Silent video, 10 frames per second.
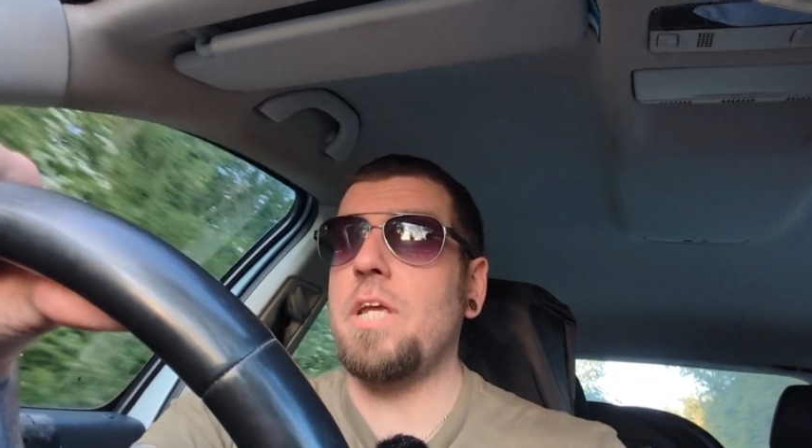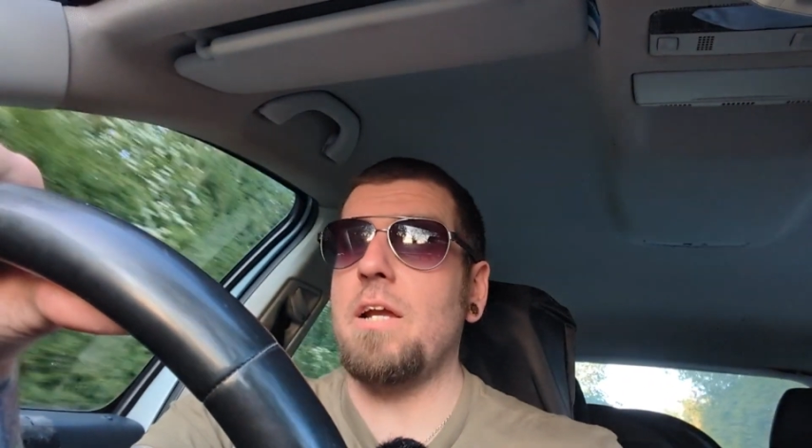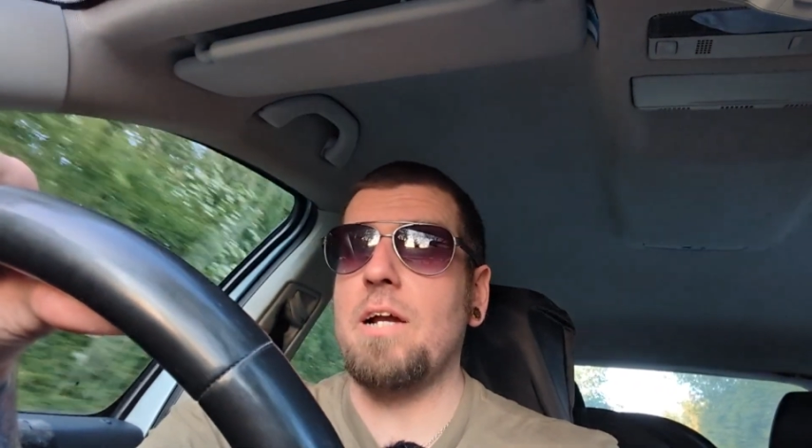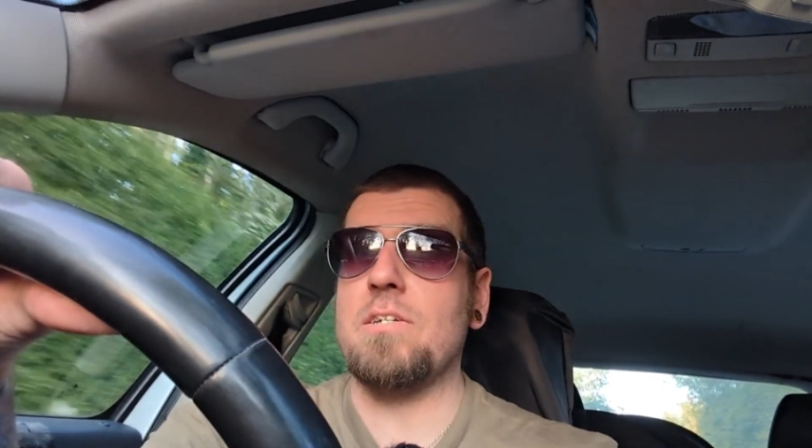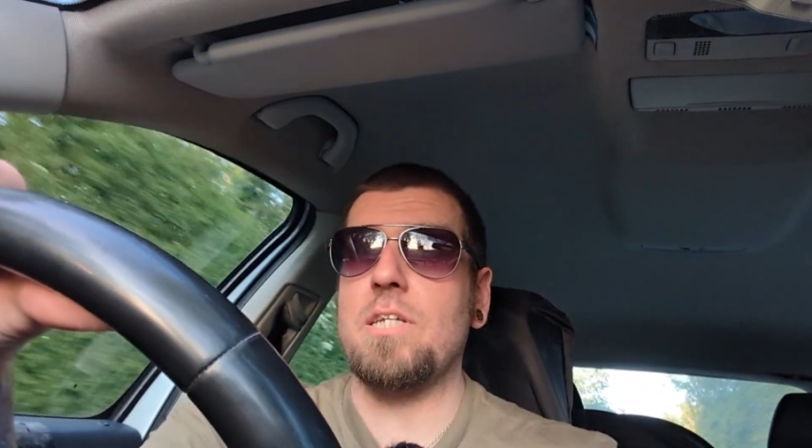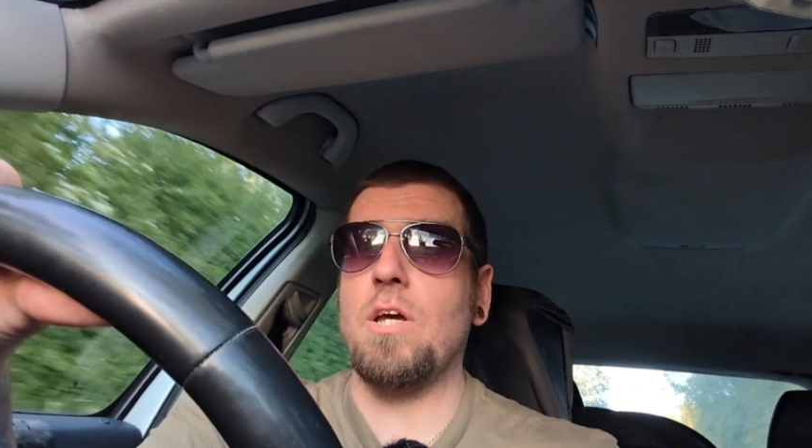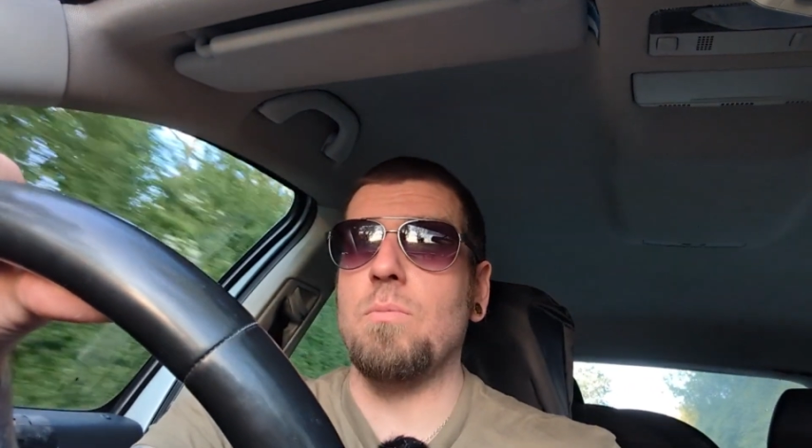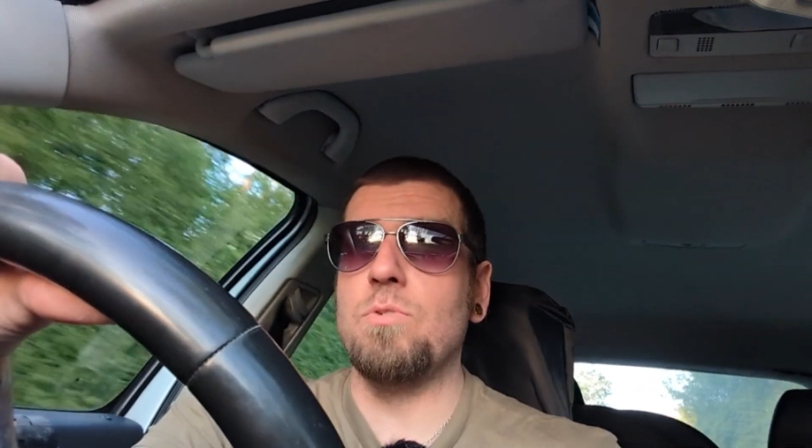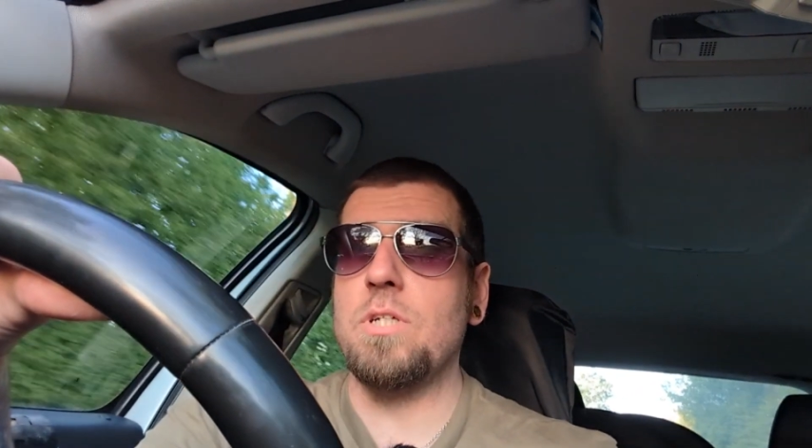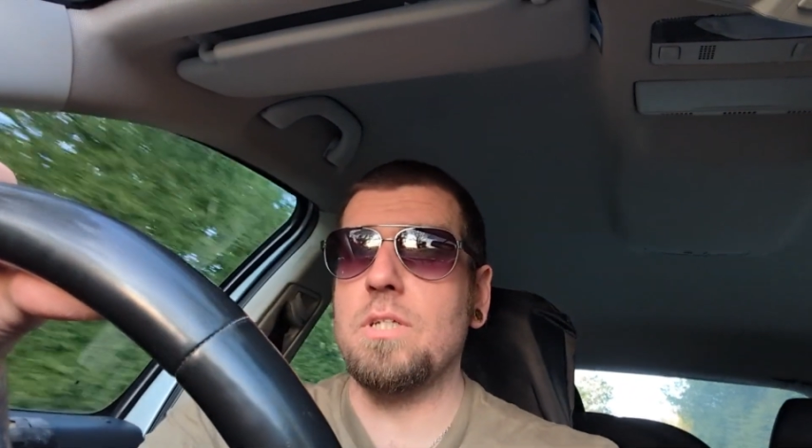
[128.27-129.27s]
actually comes to
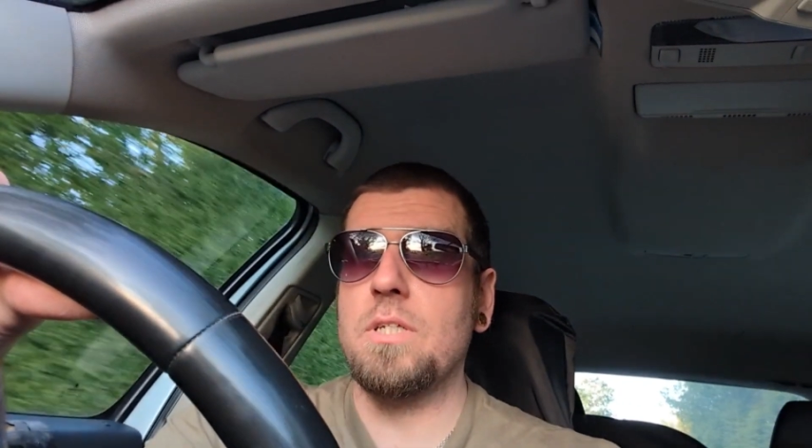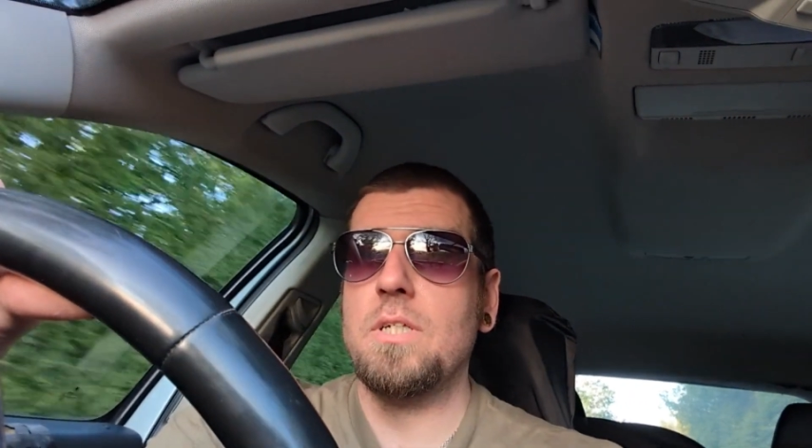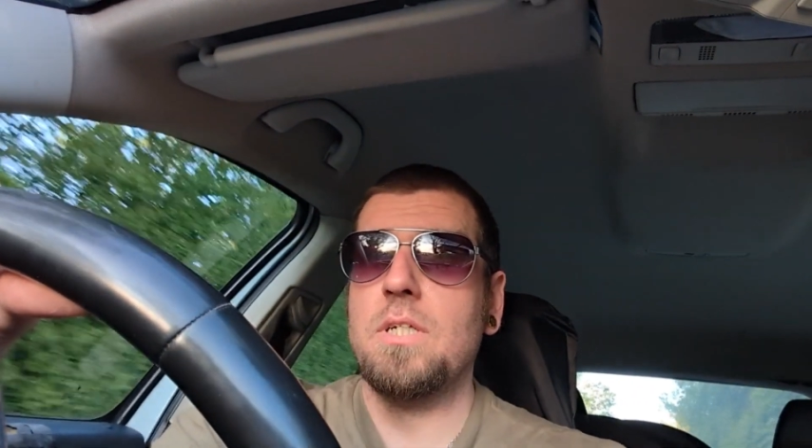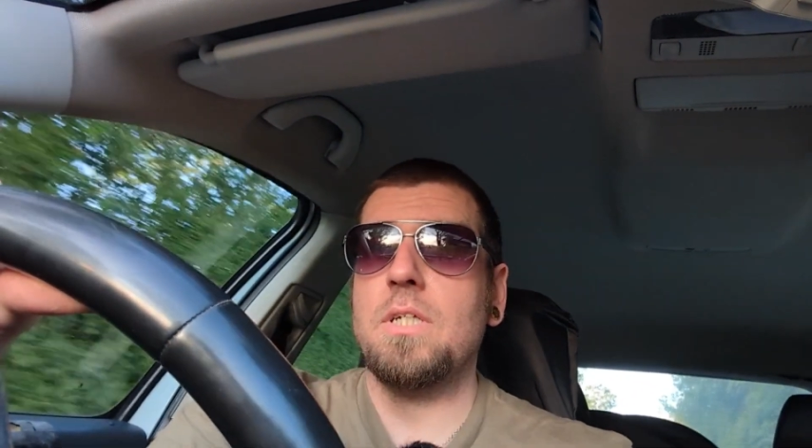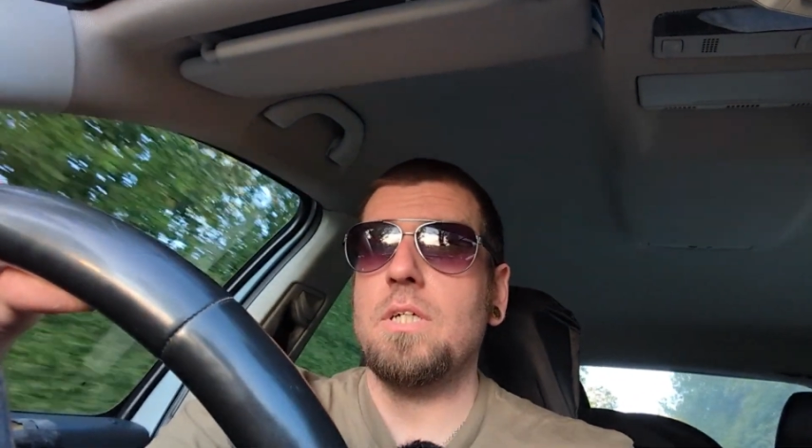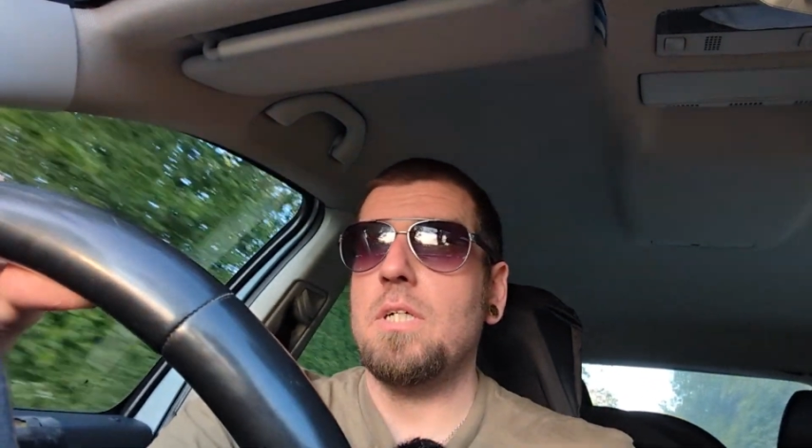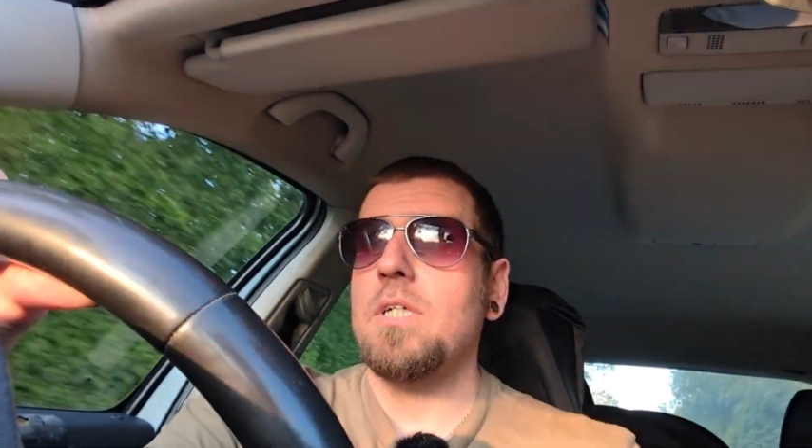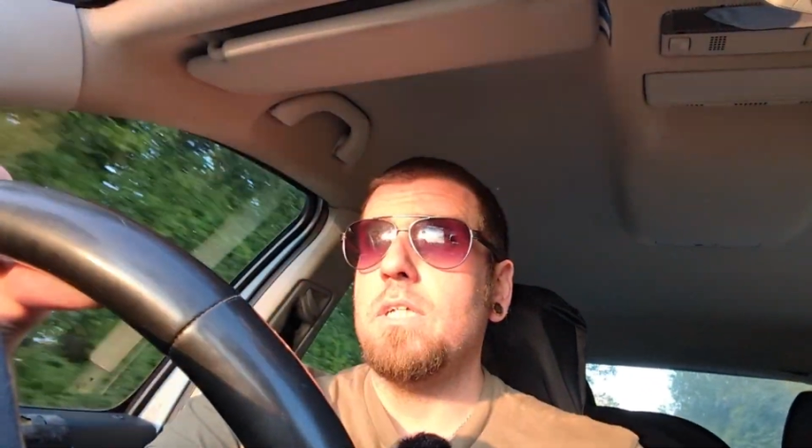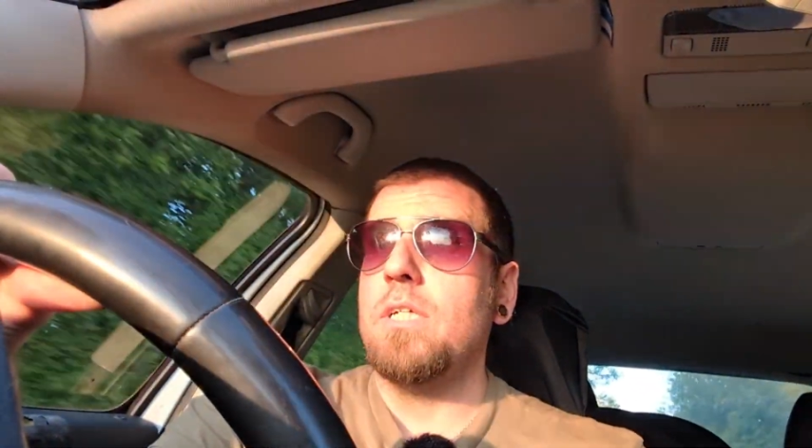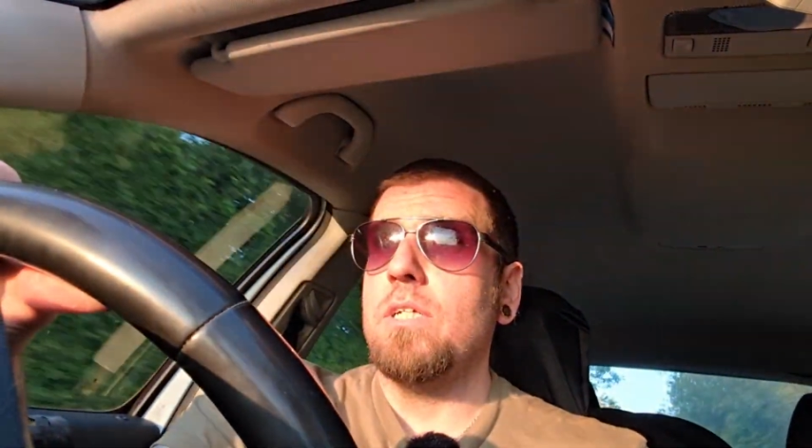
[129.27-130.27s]
it.
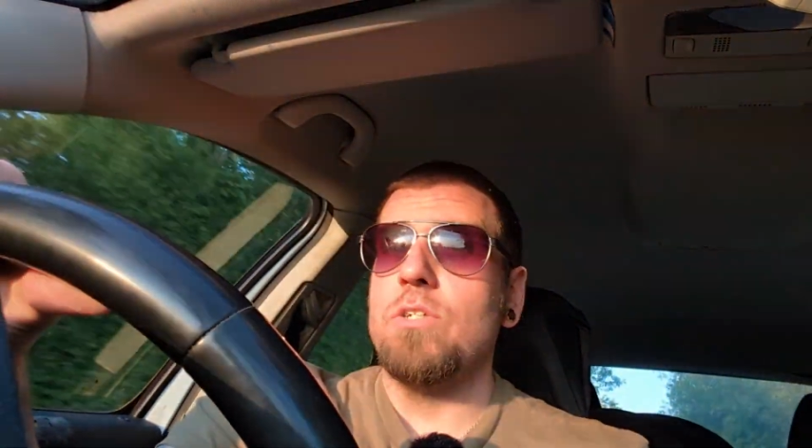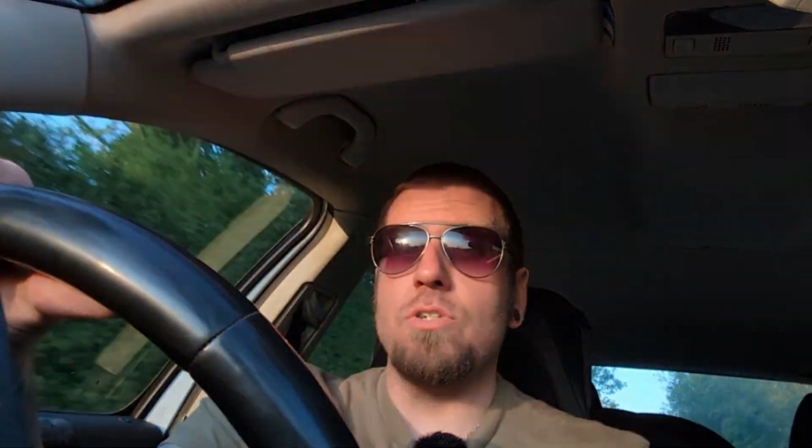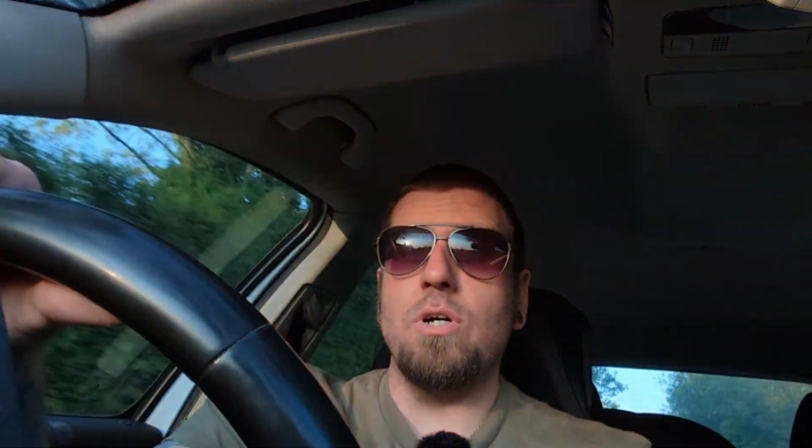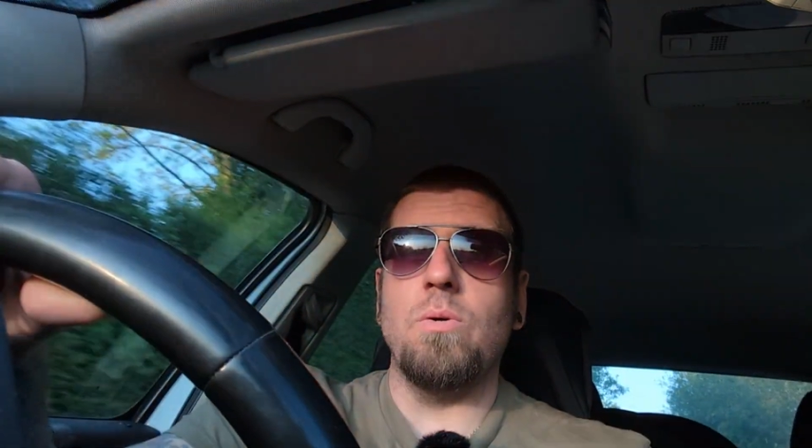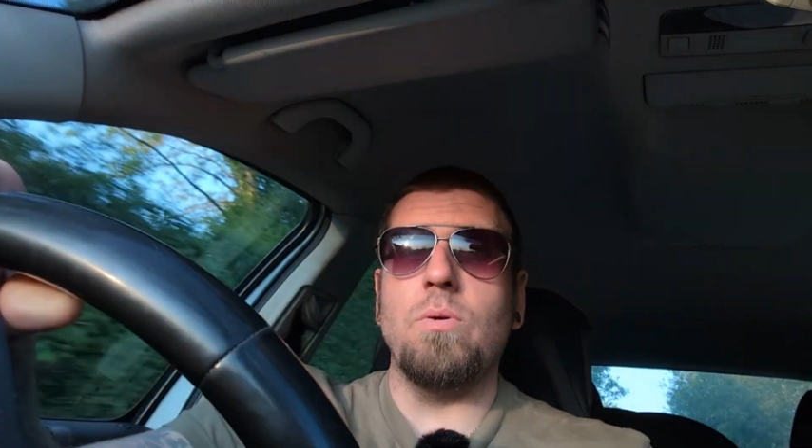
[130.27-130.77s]
So